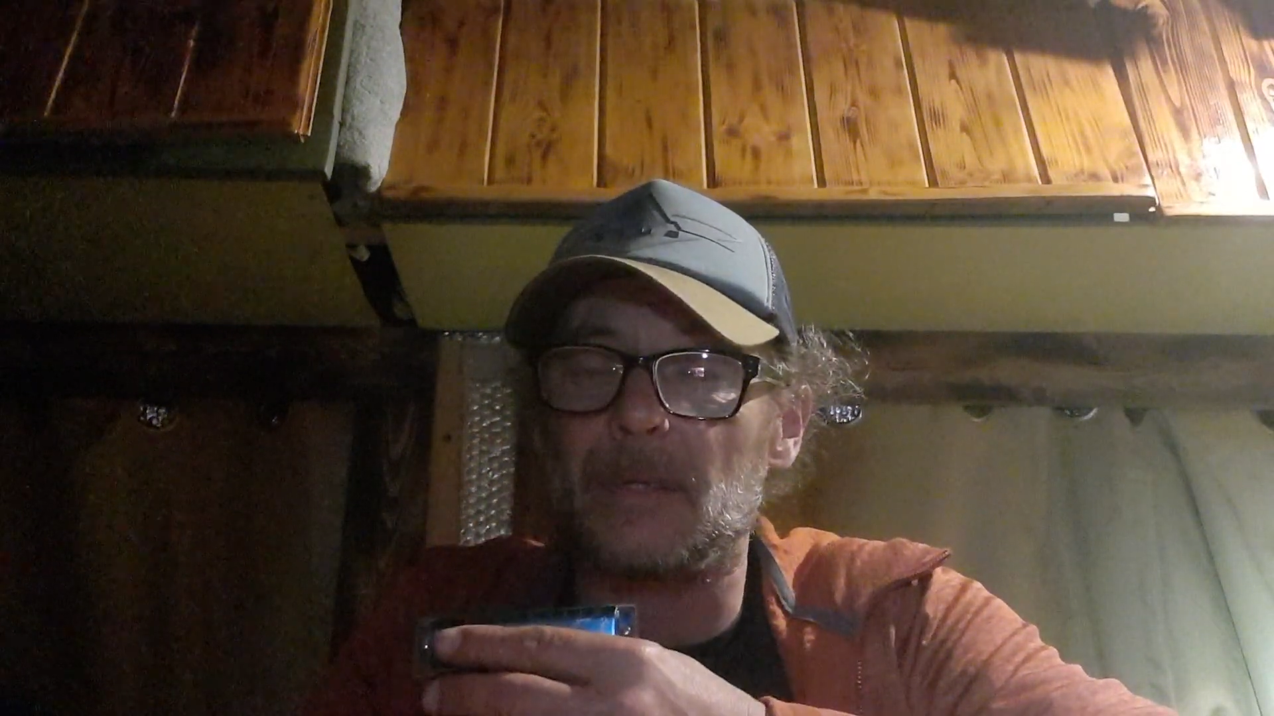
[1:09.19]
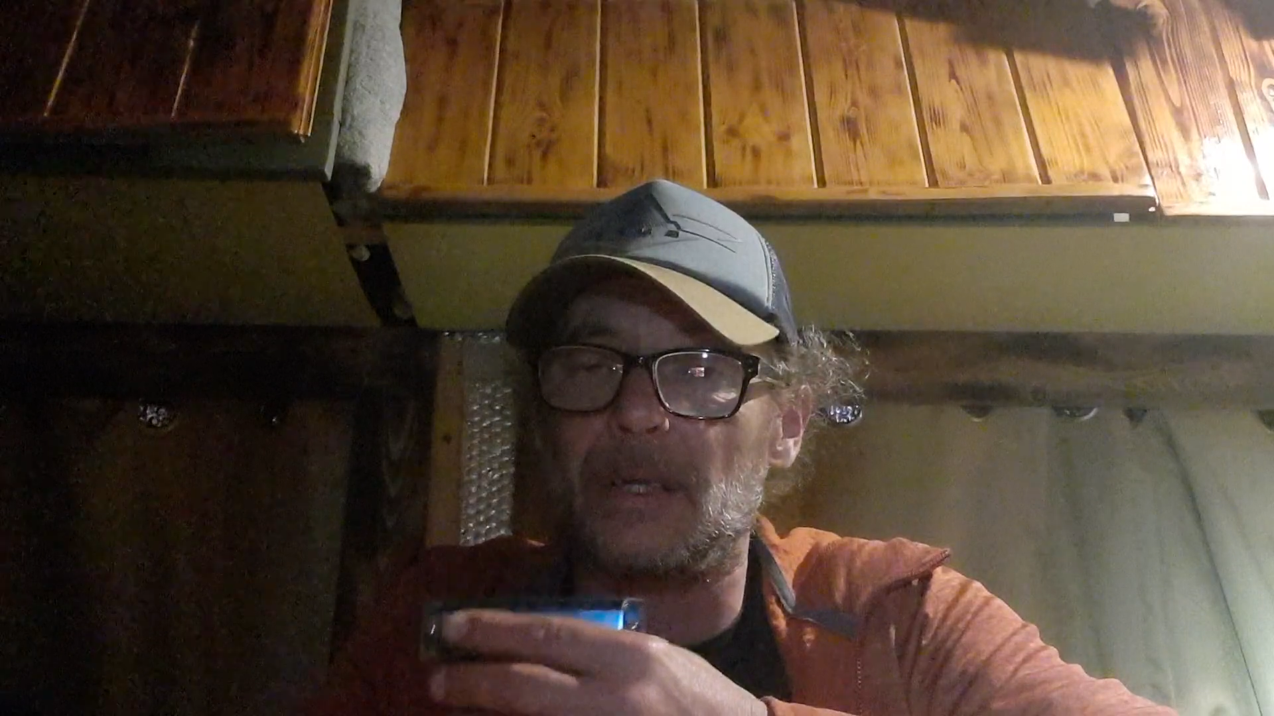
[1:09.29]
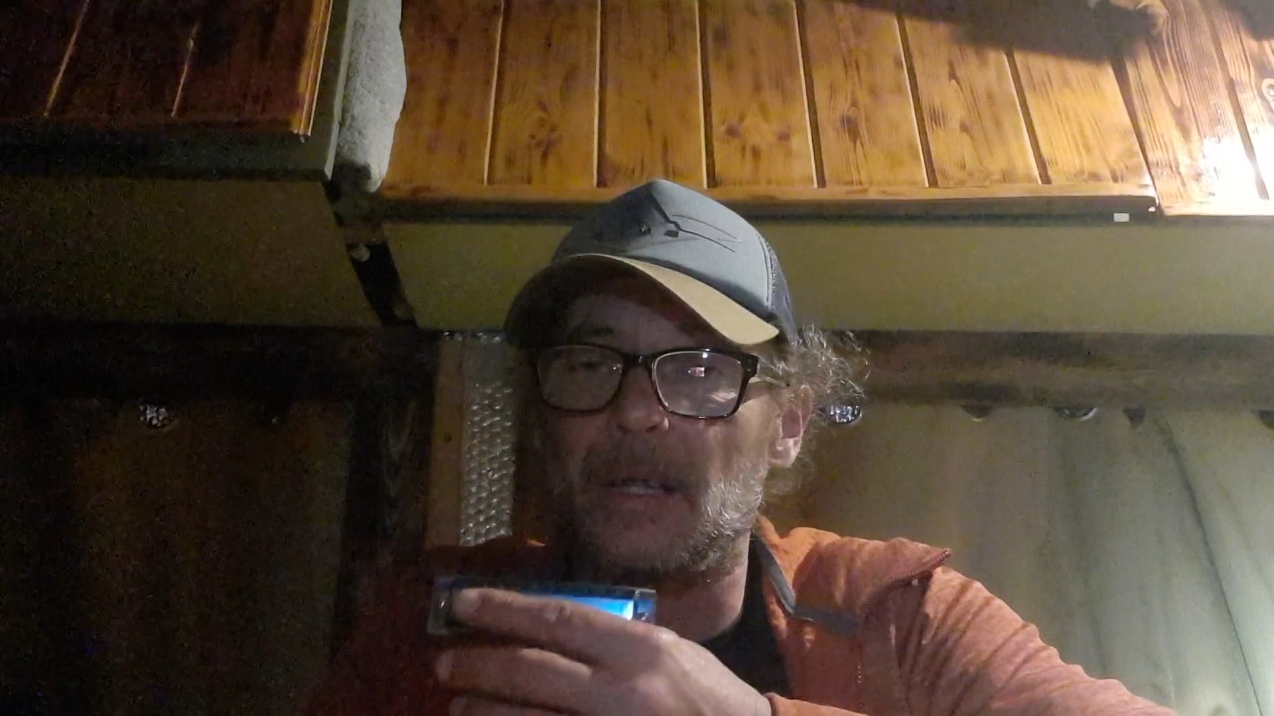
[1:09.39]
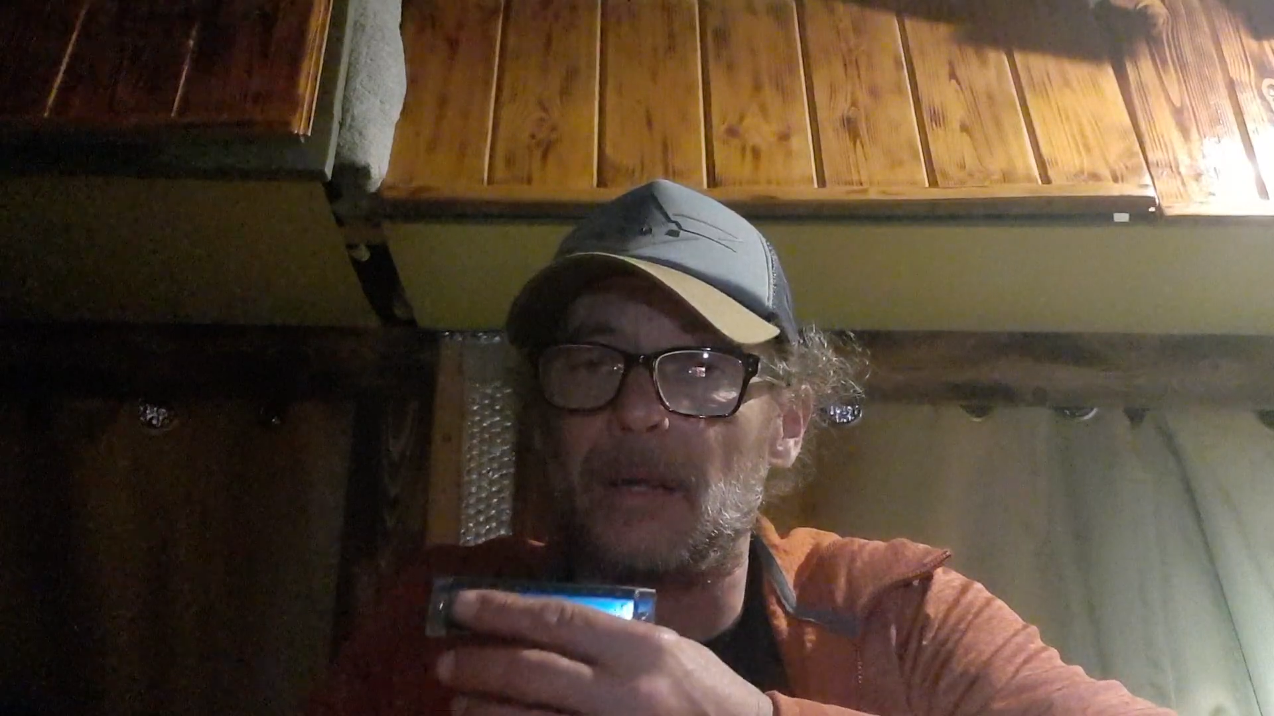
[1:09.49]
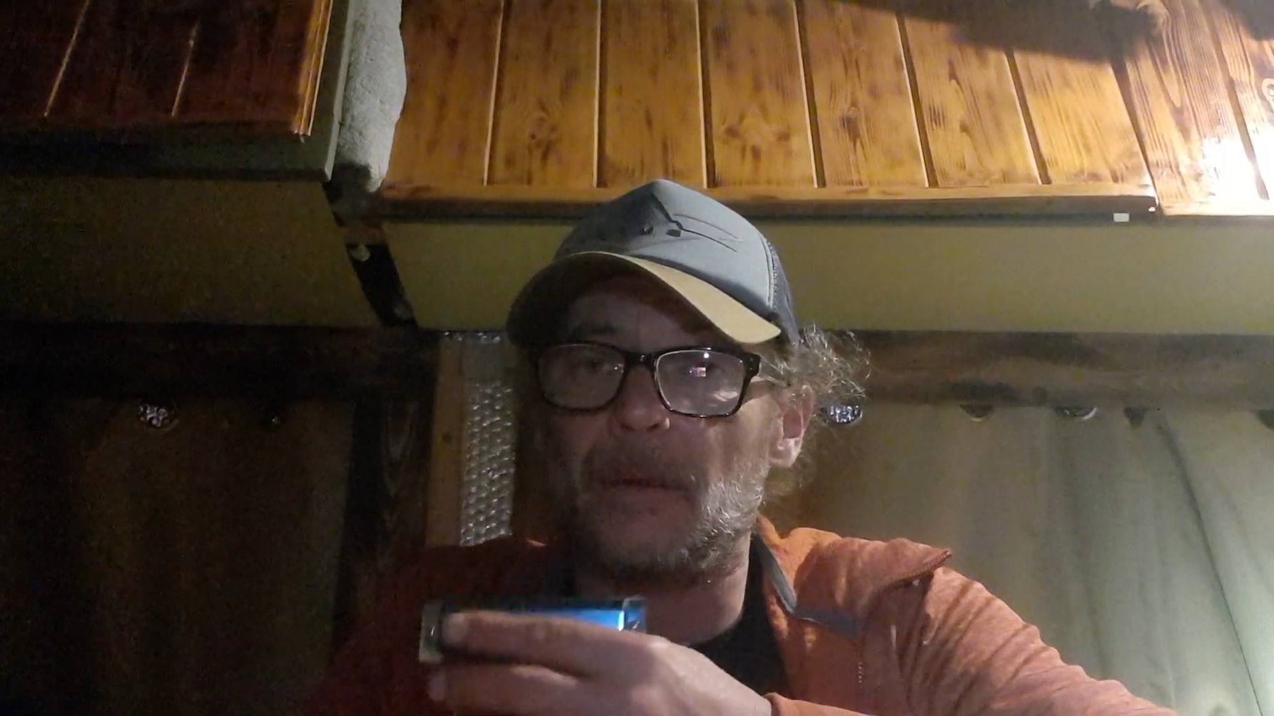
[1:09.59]
you
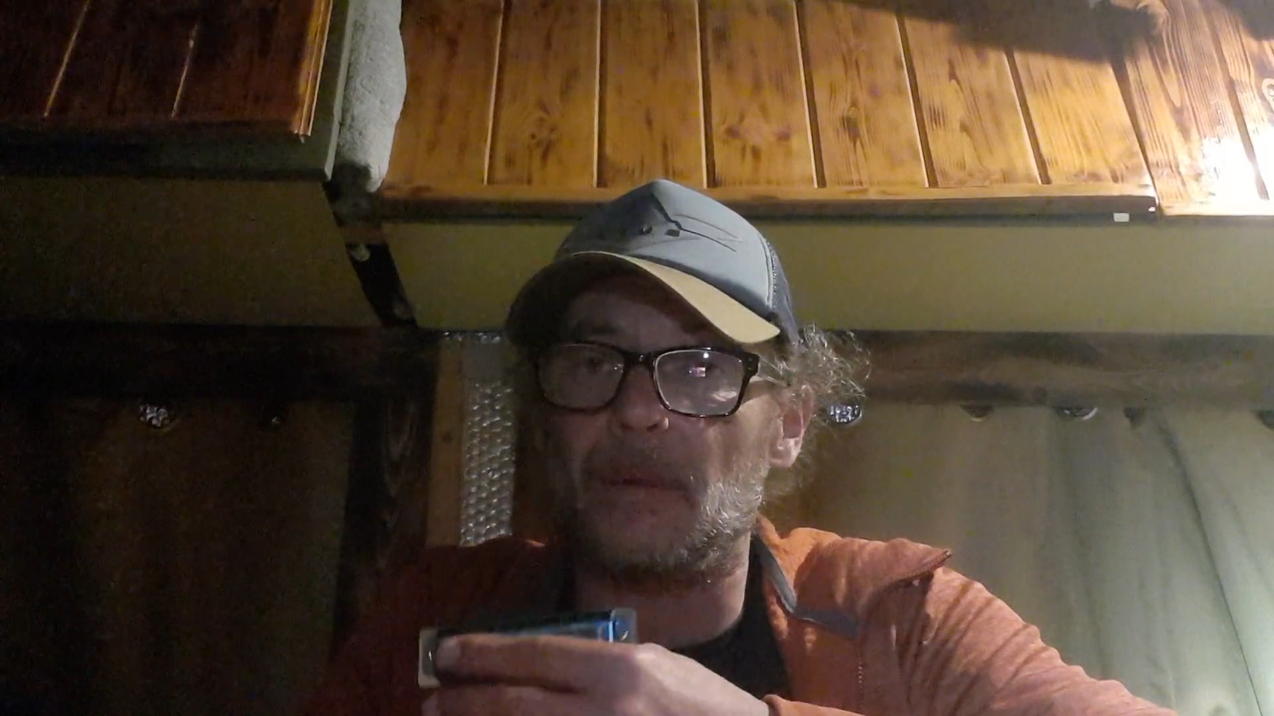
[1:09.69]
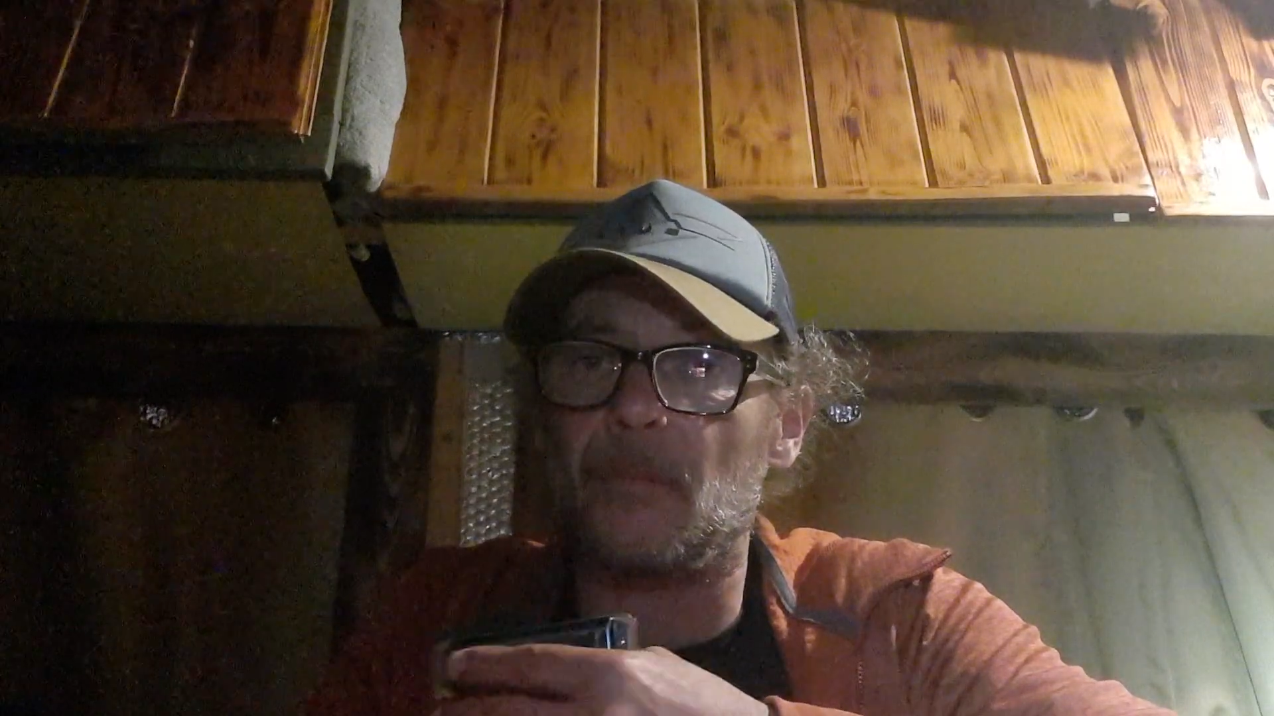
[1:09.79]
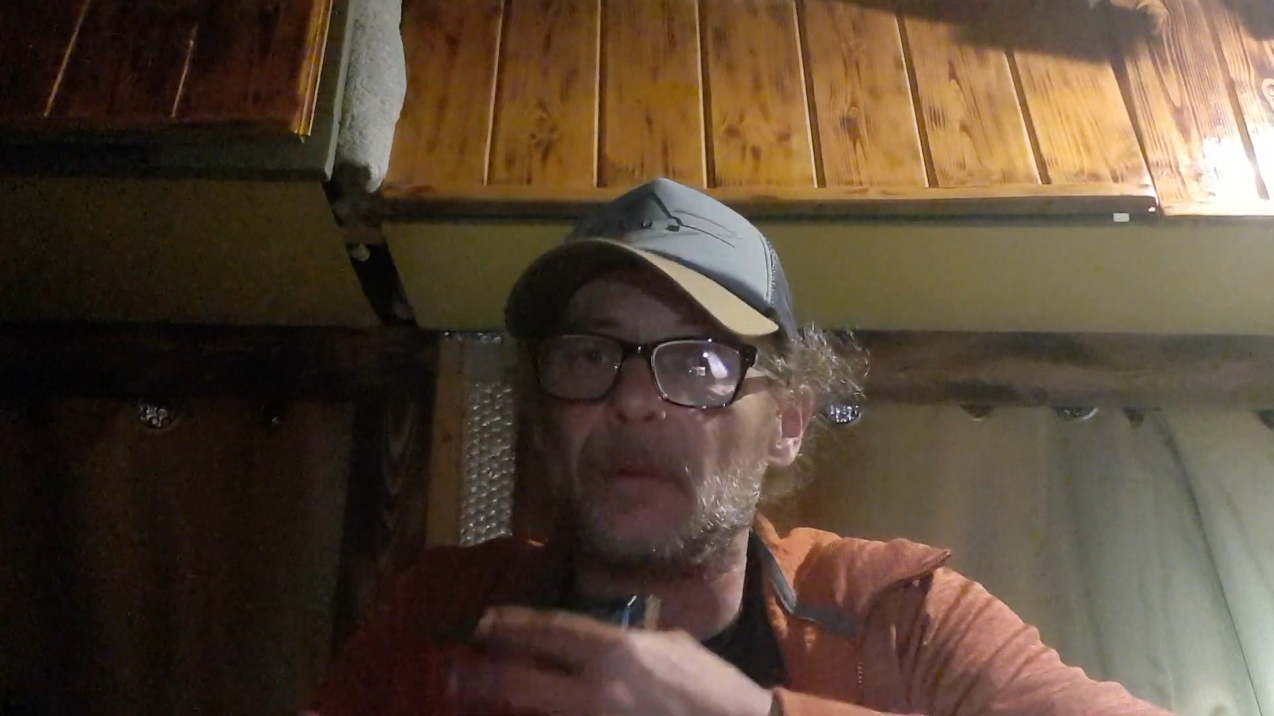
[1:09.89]
know